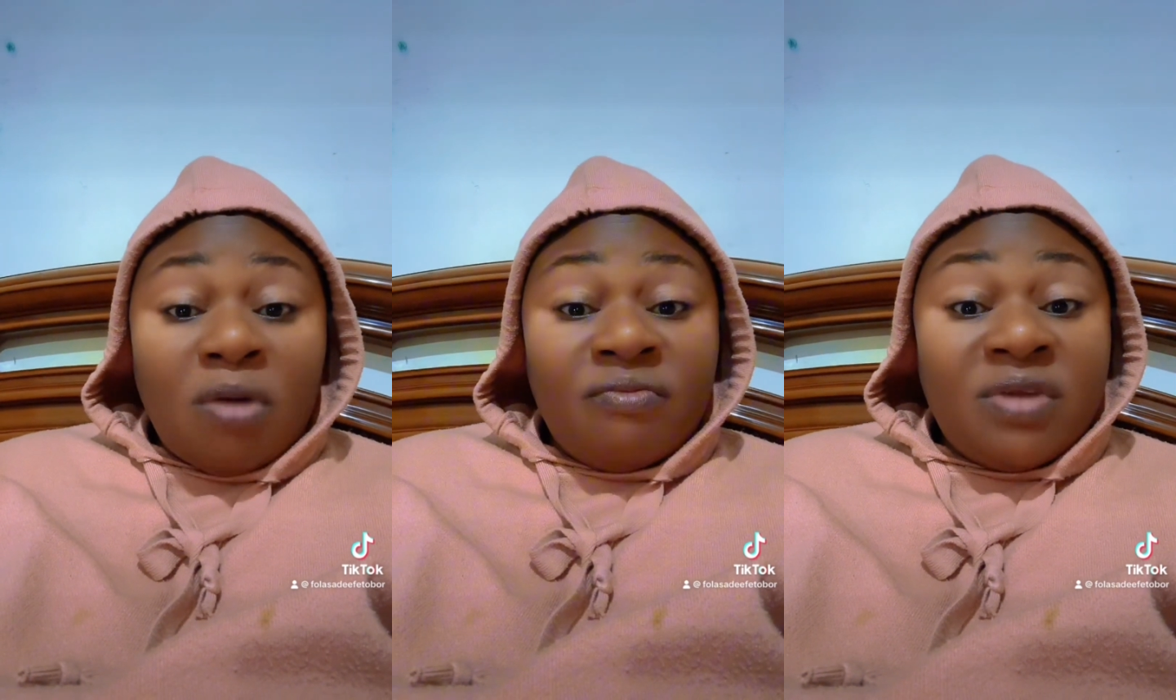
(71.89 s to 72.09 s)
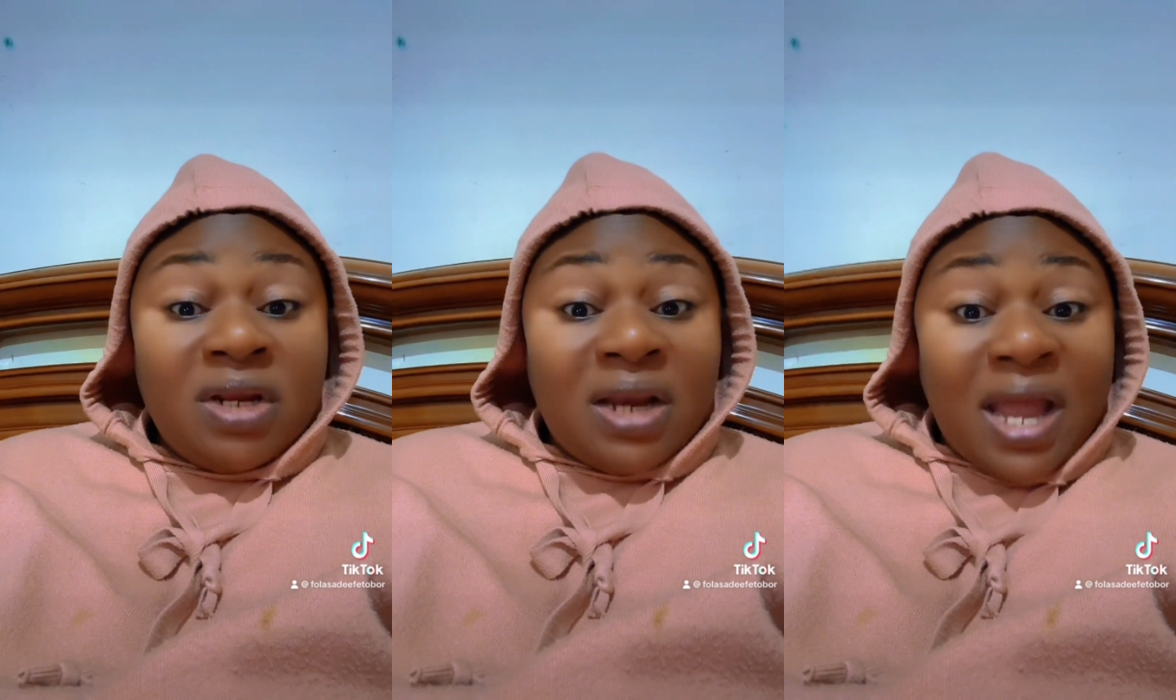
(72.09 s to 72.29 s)

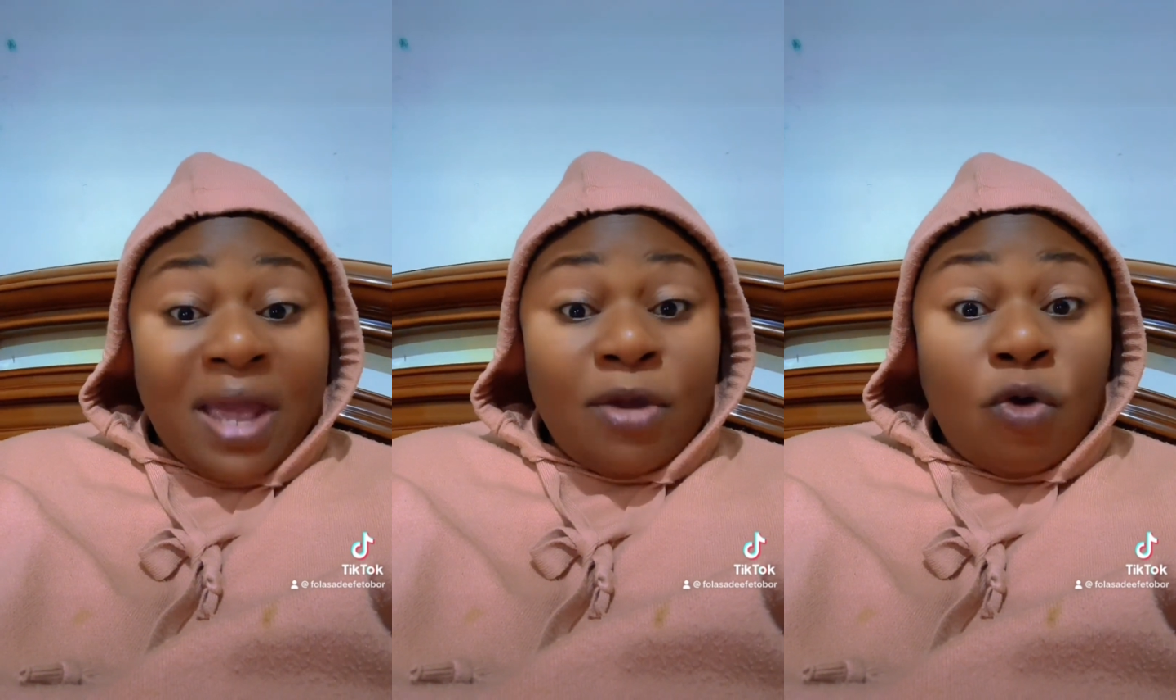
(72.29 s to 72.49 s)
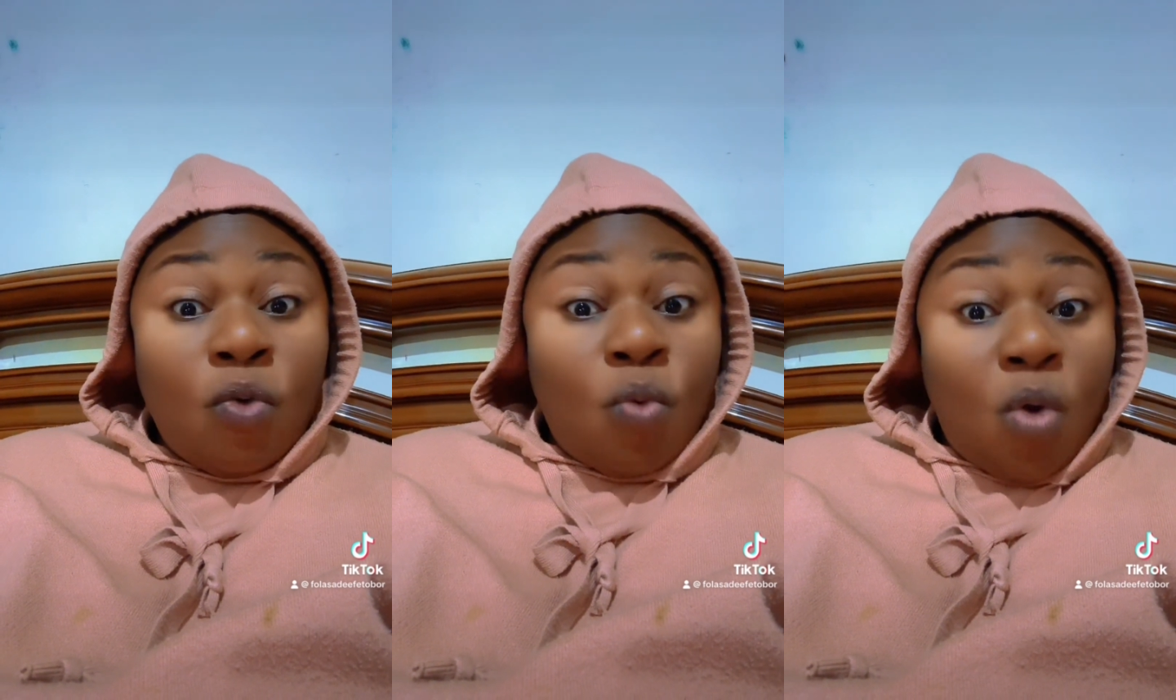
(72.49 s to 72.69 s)
of the
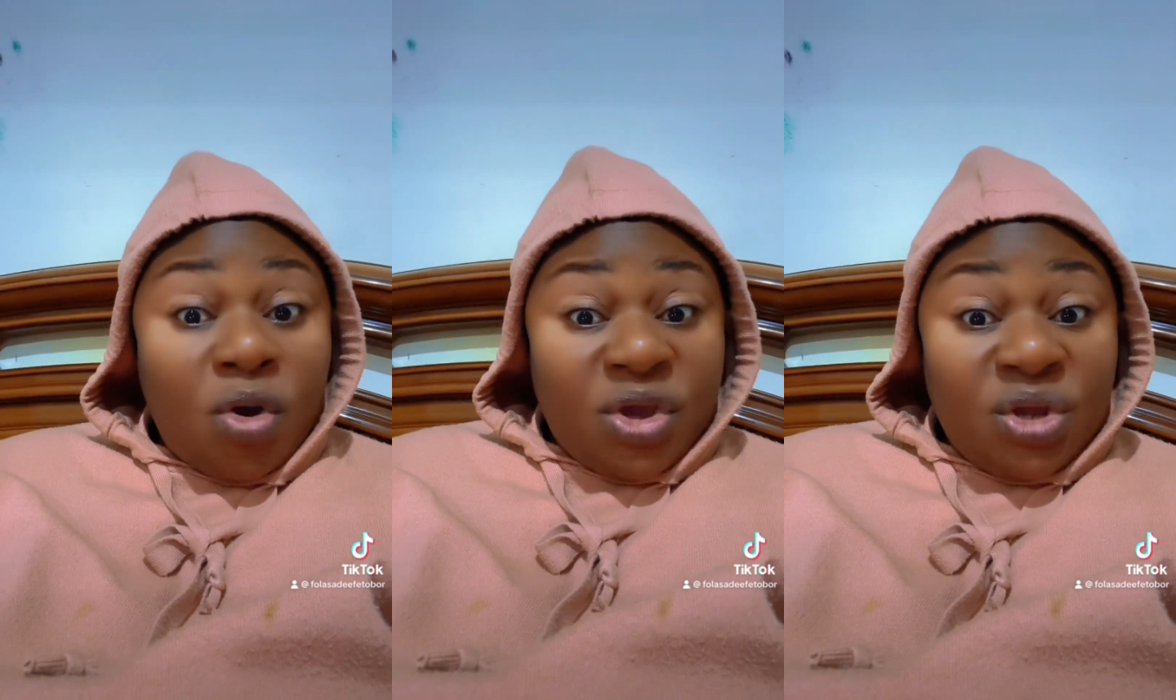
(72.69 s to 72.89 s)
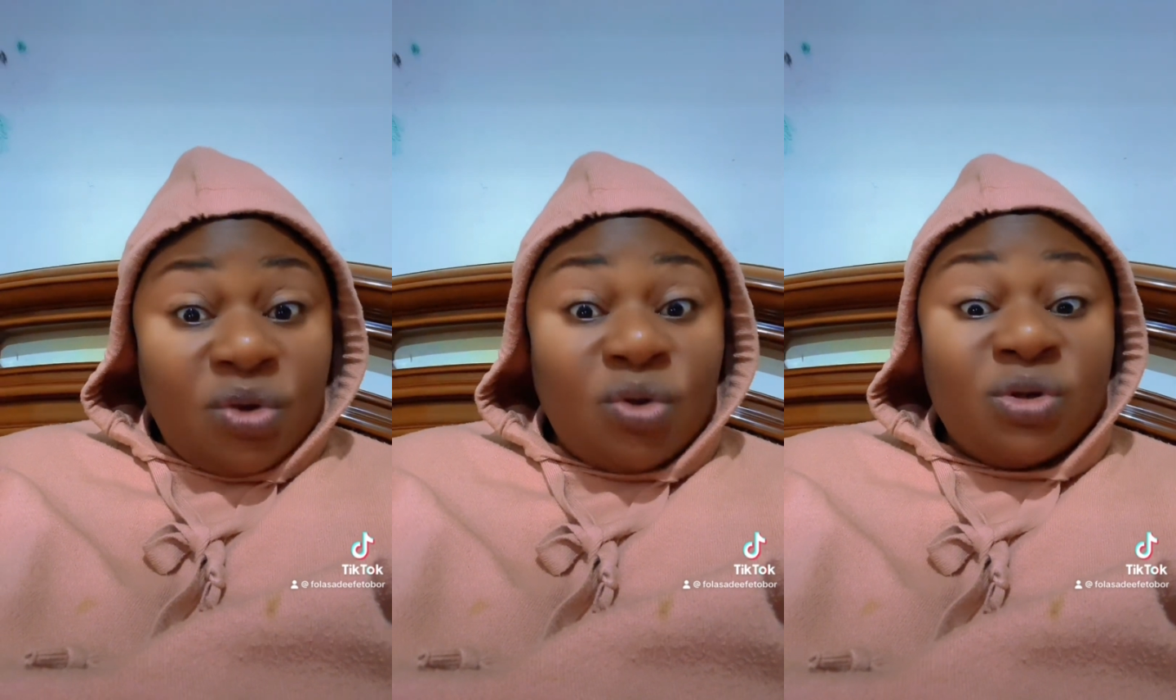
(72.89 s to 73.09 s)
lion
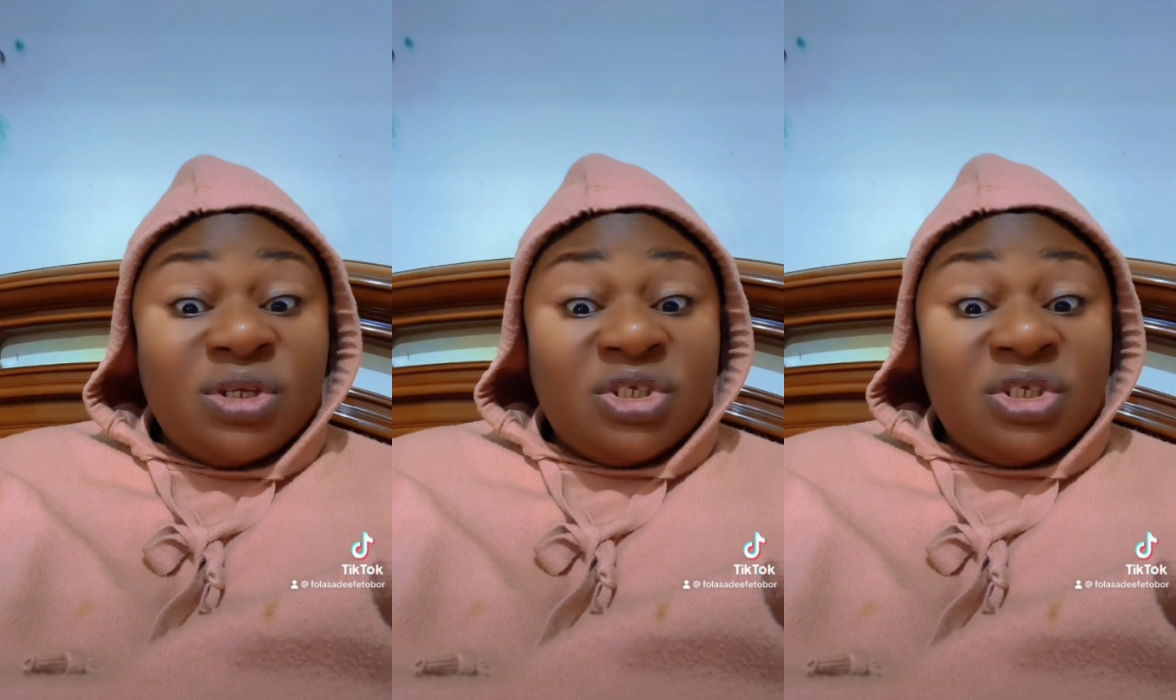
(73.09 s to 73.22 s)
walking on